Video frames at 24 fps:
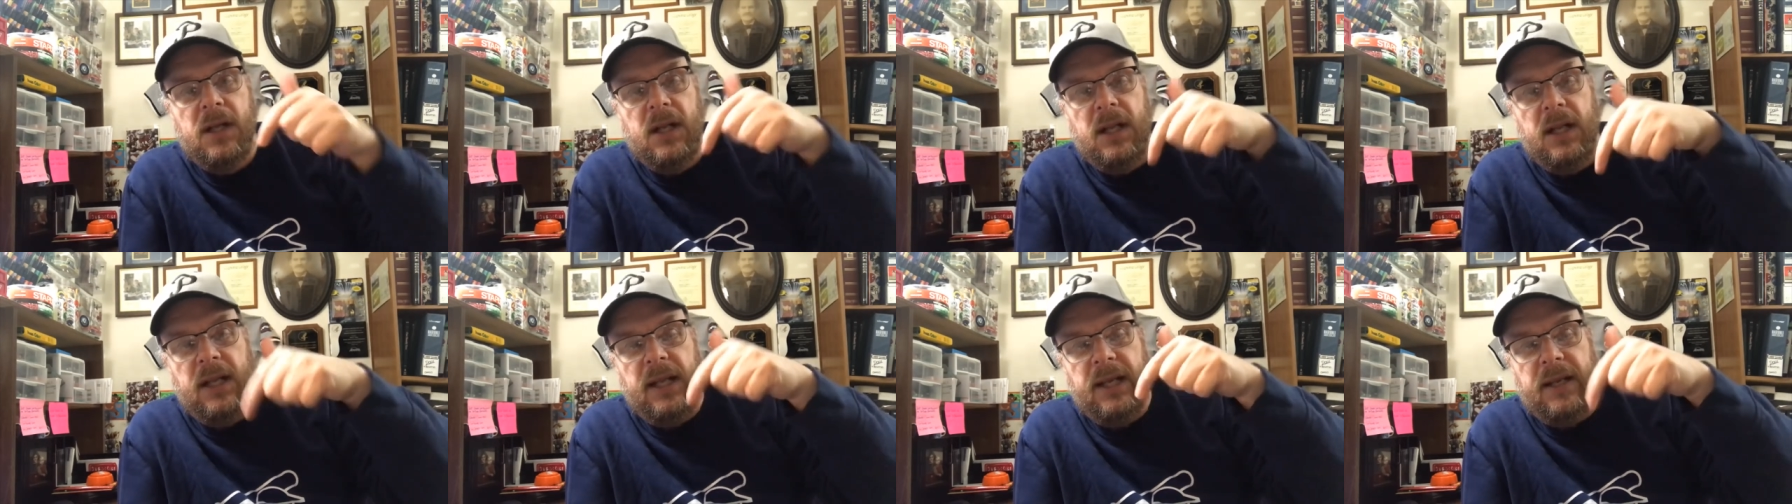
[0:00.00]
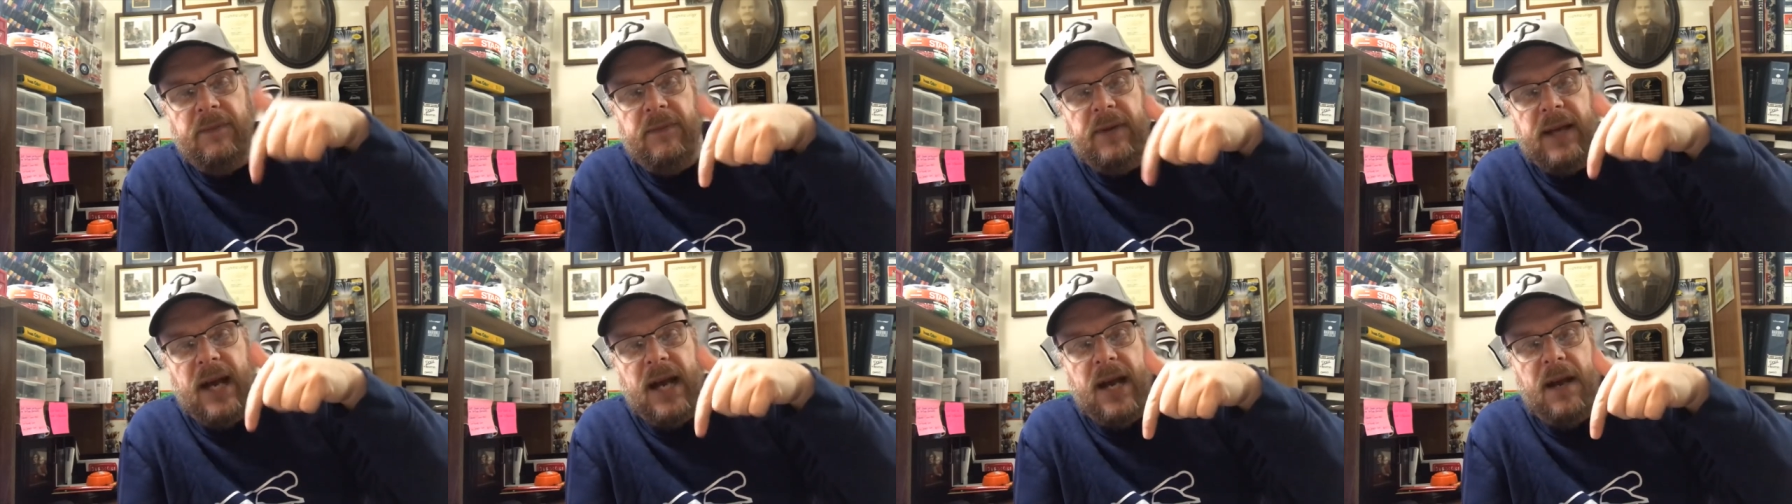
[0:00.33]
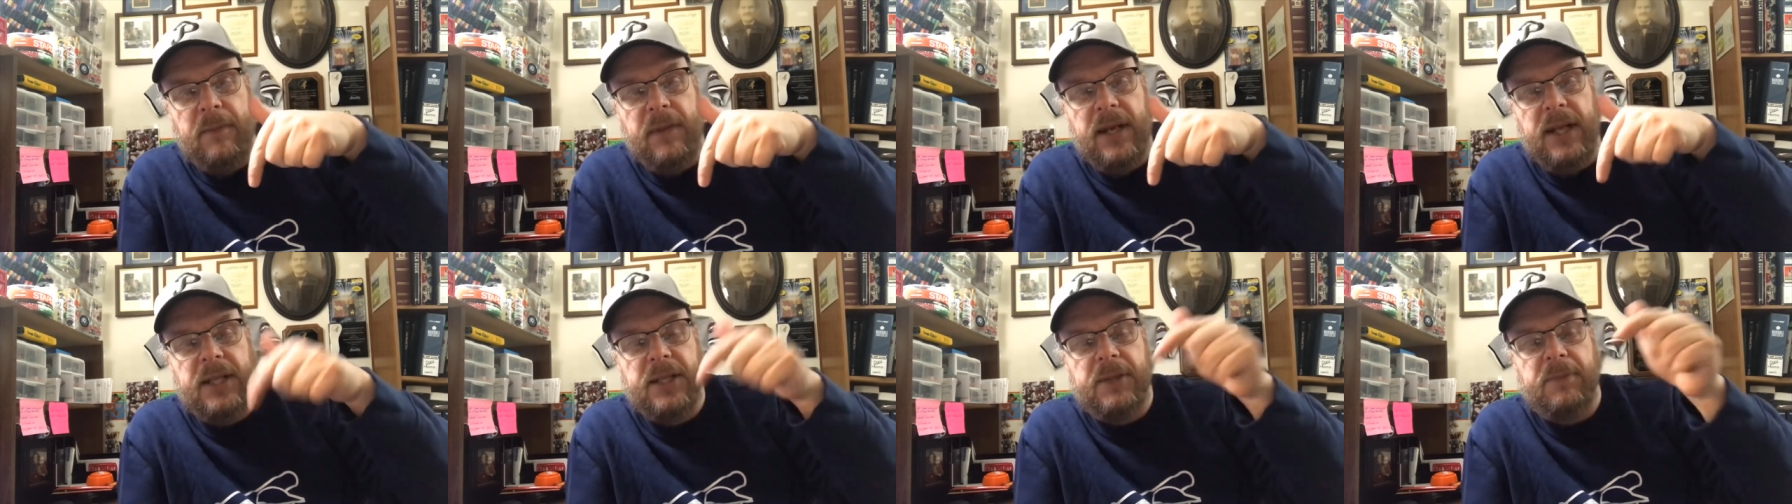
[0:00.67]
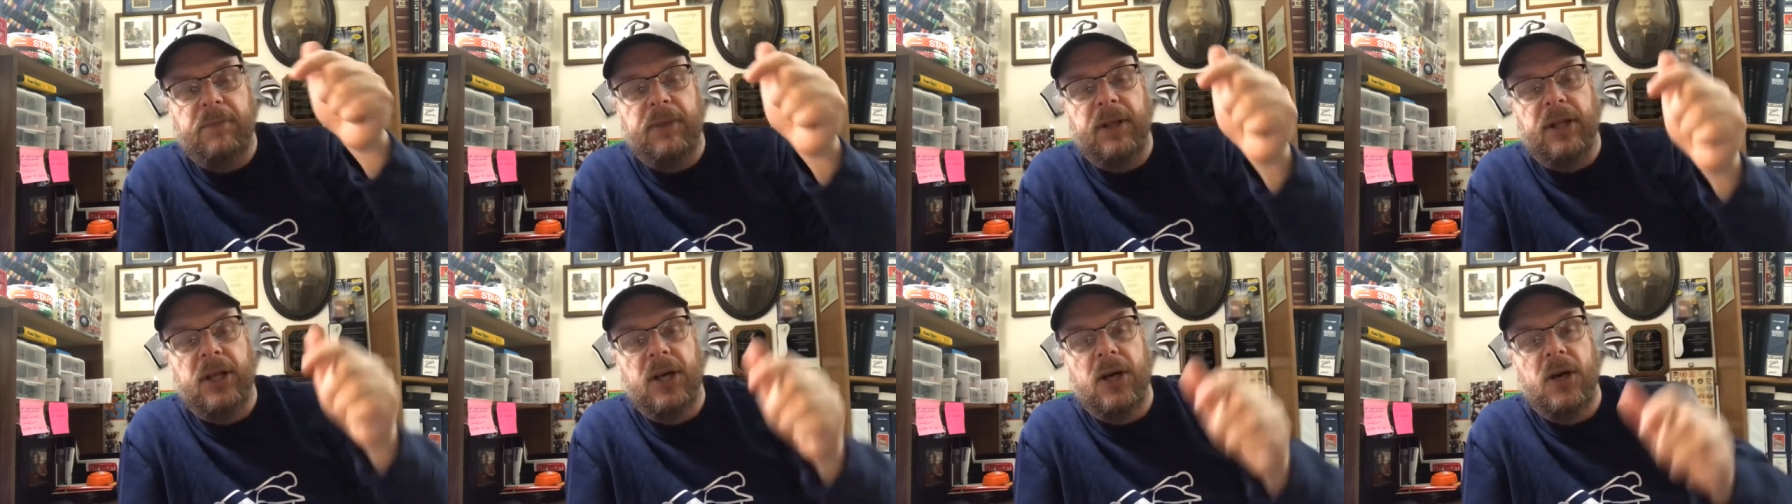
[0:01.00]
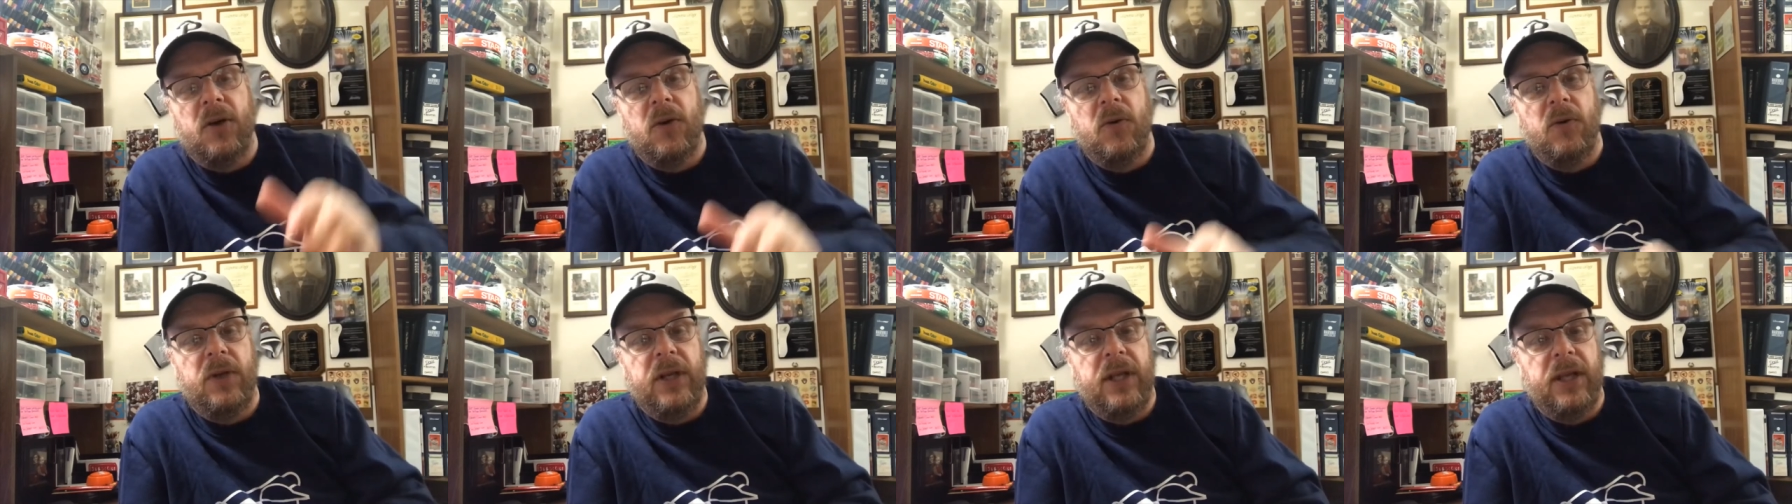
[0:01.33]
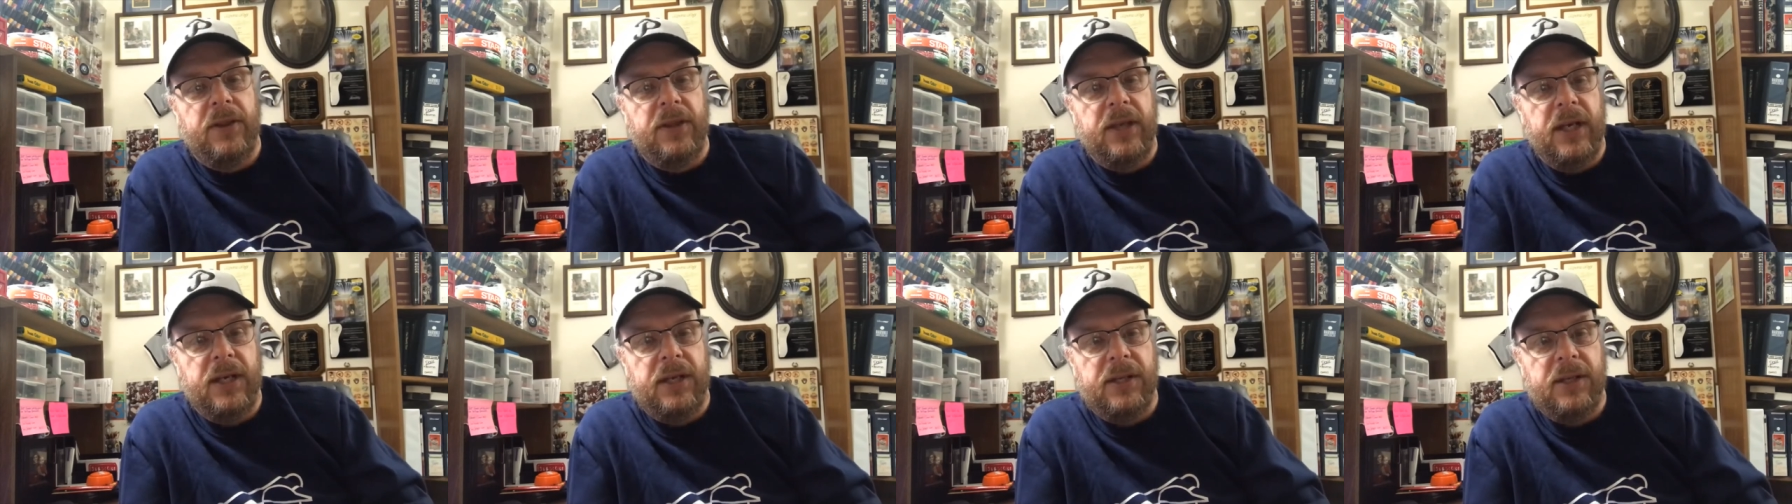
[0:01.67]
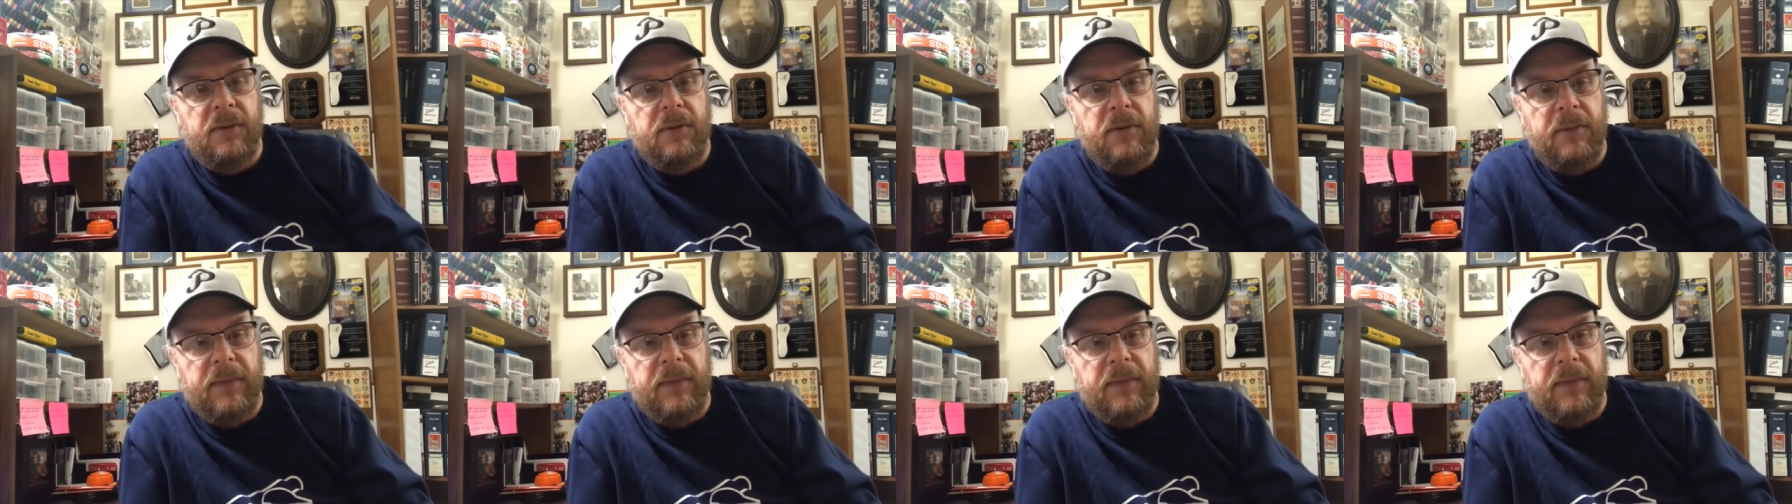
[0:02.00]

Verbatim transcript: Leave comments below. Do you think some of